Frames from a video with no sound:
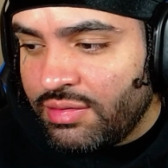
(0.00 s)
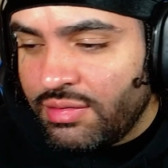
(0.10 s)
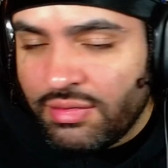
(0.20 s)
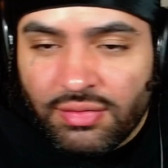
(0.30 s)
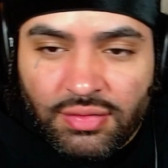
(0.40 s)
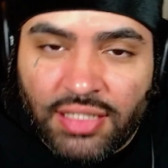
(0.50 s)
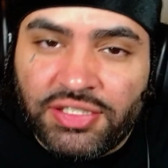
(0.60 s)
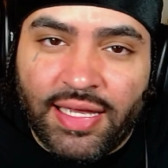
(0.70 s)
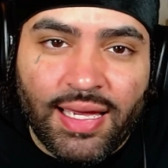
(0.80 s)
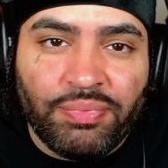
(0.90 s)
That
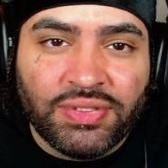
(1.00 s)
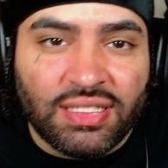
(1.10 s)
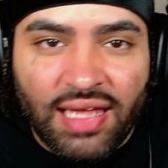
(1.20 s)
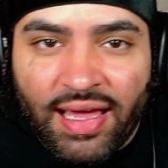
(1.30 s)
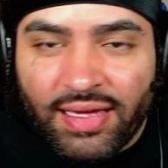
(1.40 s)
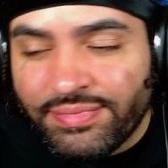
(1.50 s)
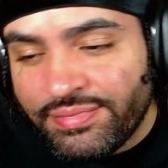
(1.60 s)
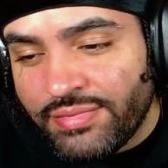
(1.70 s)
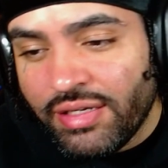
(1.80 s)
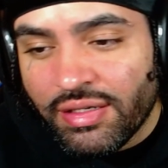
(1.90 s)
shit happens a lot
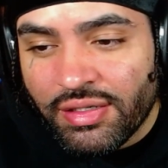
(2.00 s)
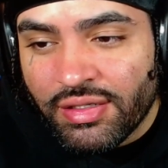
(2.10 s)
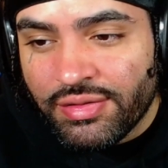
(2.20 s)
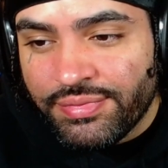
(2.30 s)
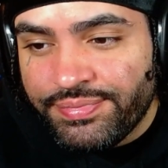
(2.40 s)
in the hood.